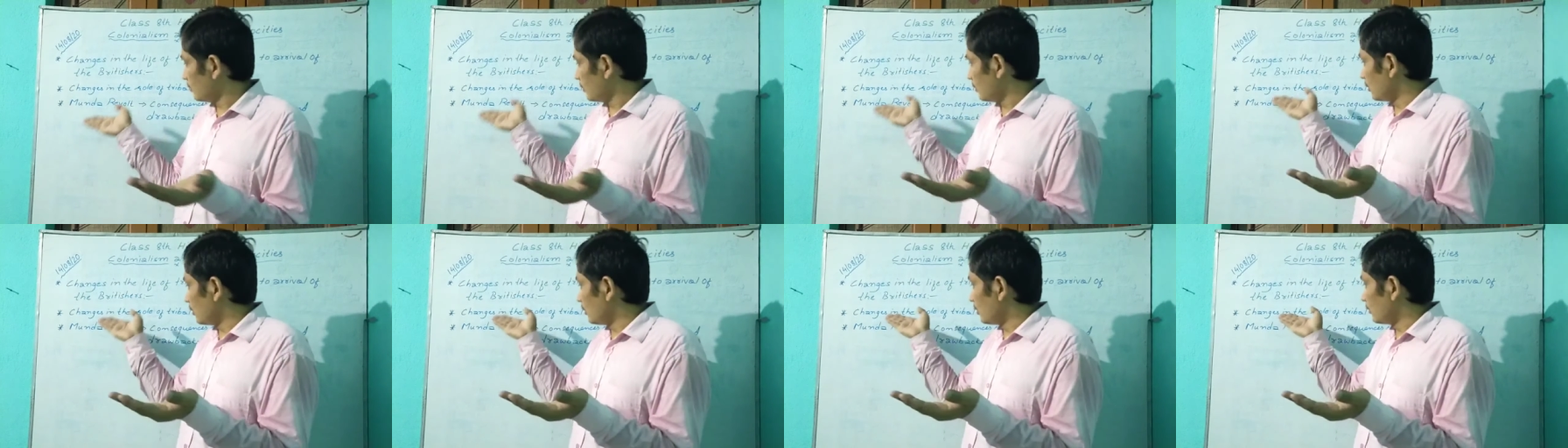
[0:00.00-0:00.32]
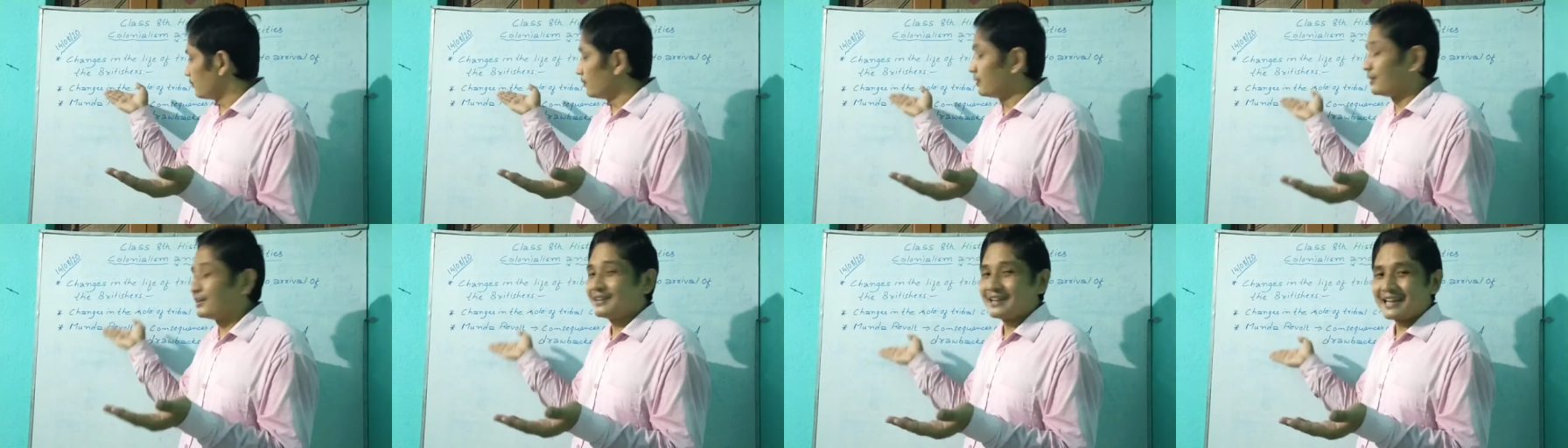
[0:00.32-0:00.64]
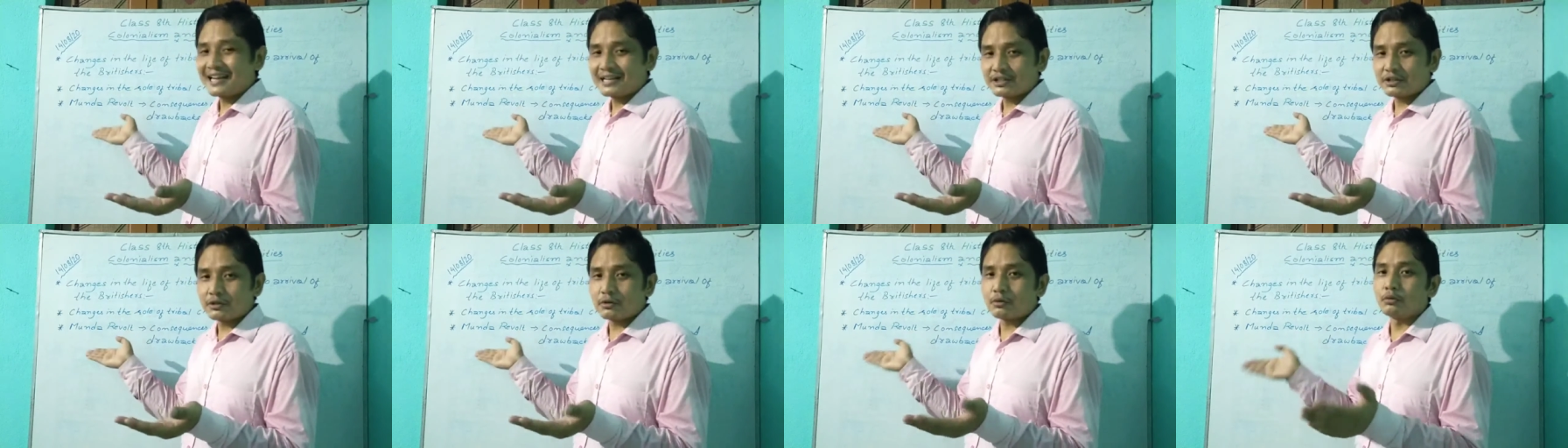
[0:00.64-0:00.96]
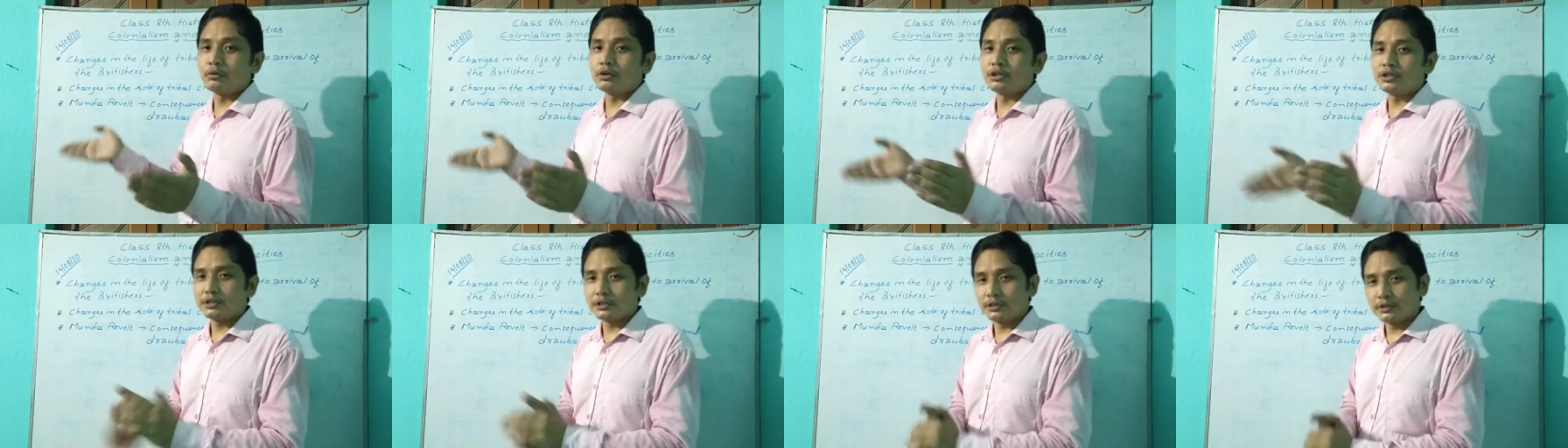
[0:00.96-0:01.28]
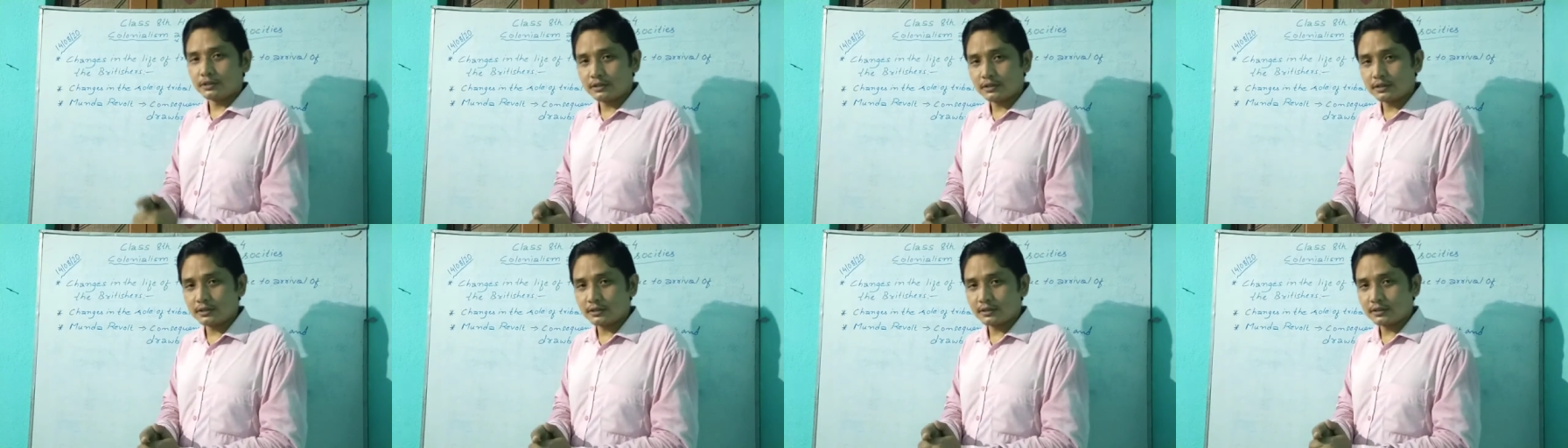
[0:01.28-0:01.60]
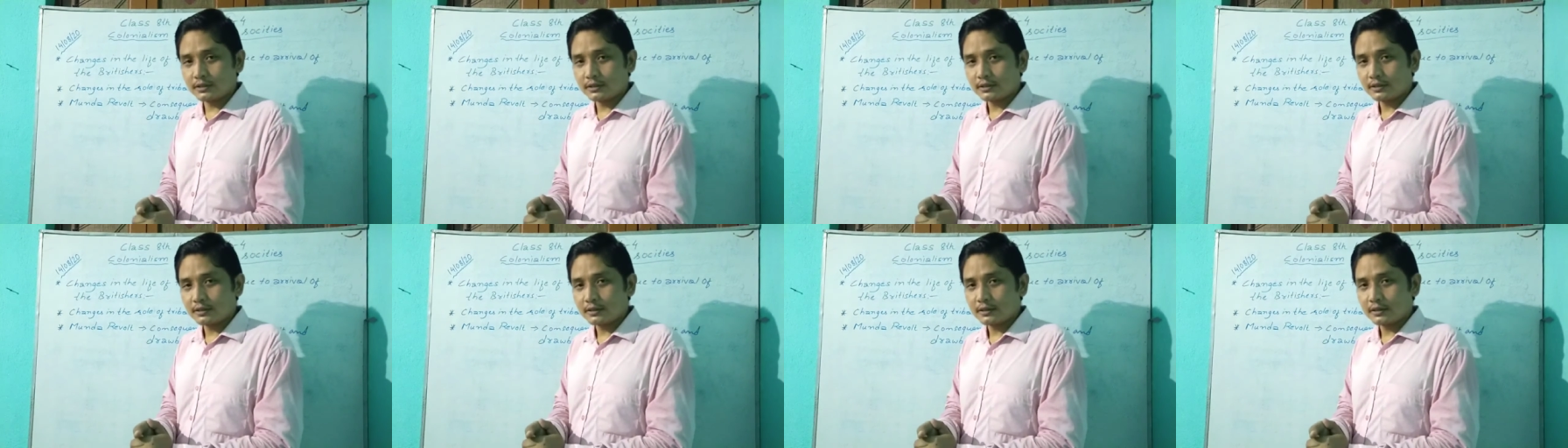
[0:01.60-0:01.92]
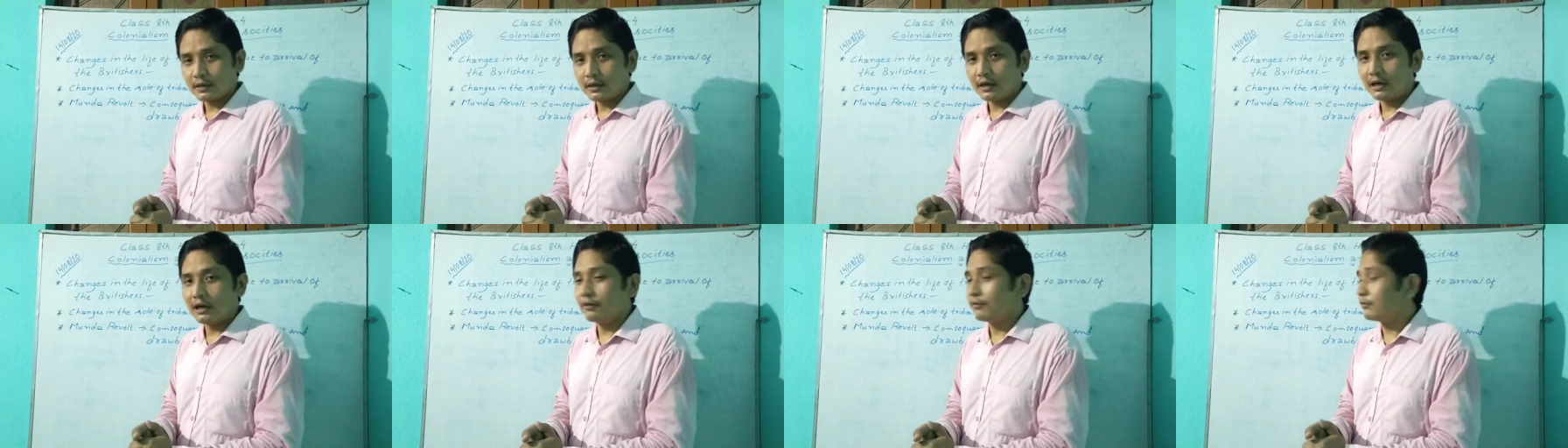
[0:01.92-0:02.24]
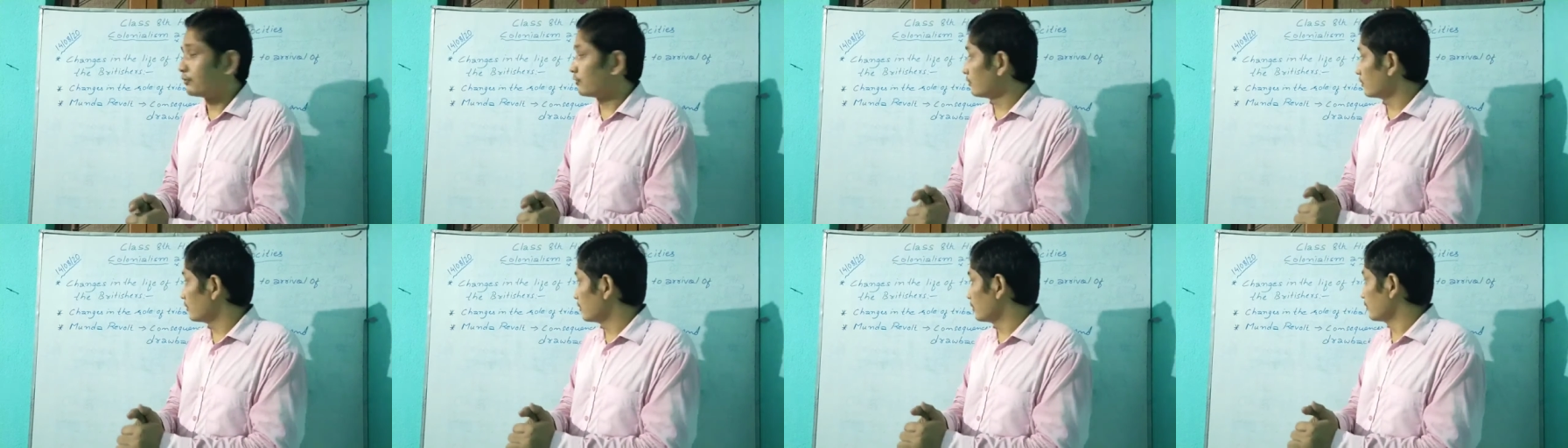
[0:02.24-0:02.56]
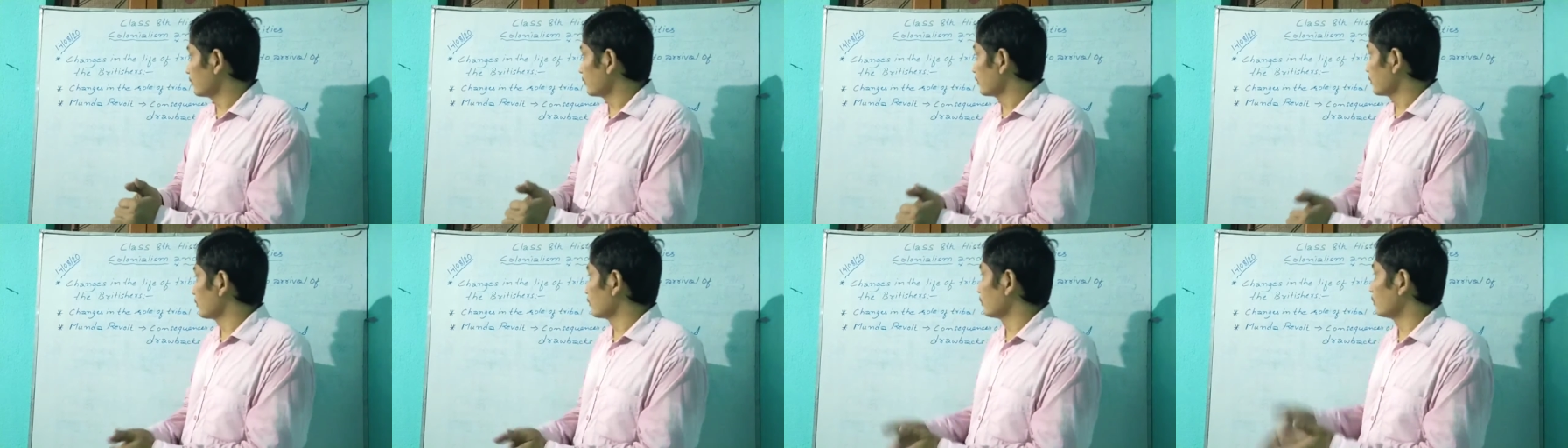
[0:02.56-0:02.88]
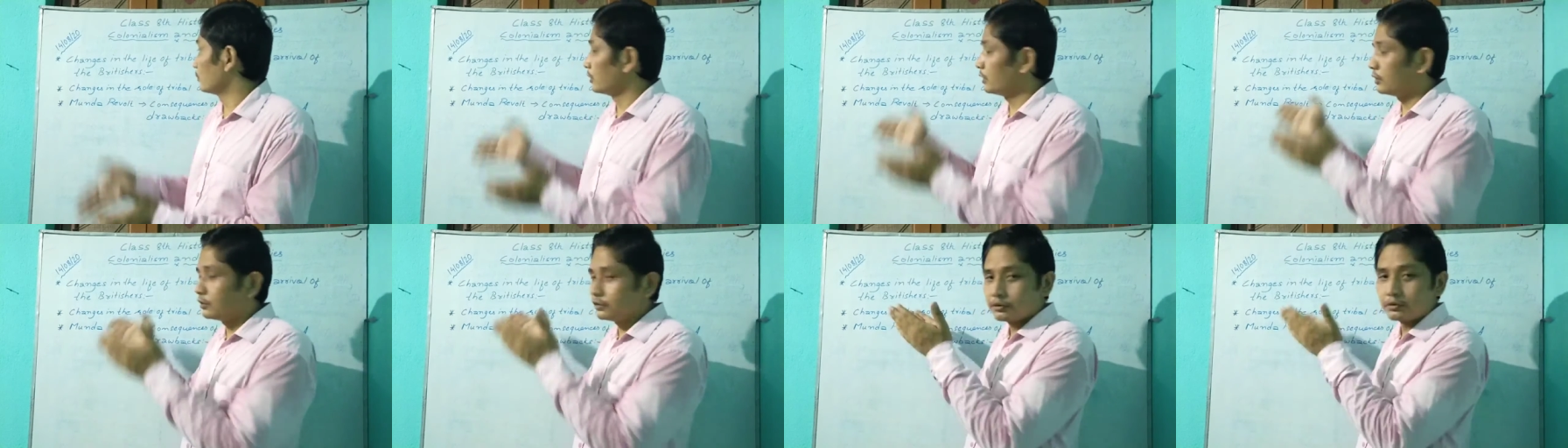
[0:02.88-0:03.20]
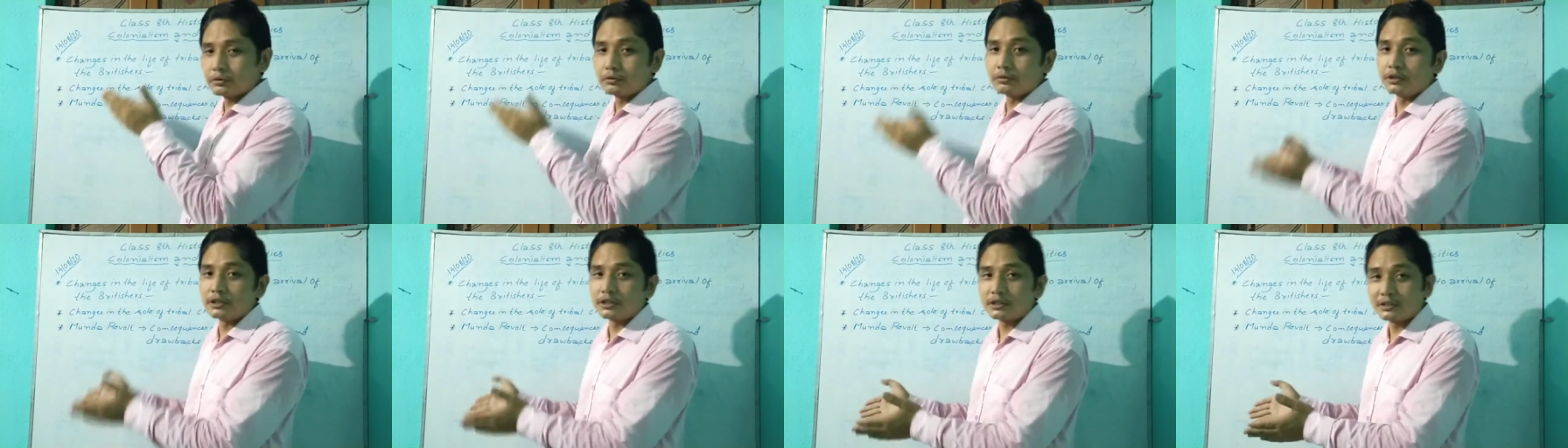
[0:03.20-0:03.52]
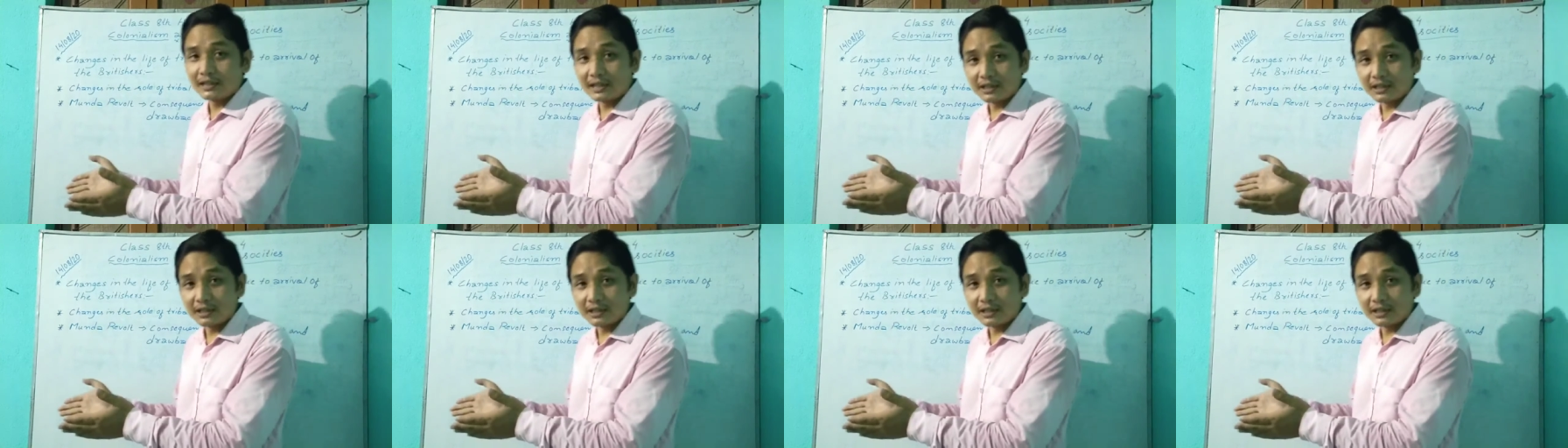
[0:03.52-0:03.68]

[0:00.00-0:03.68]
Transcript: of the text questions after going through this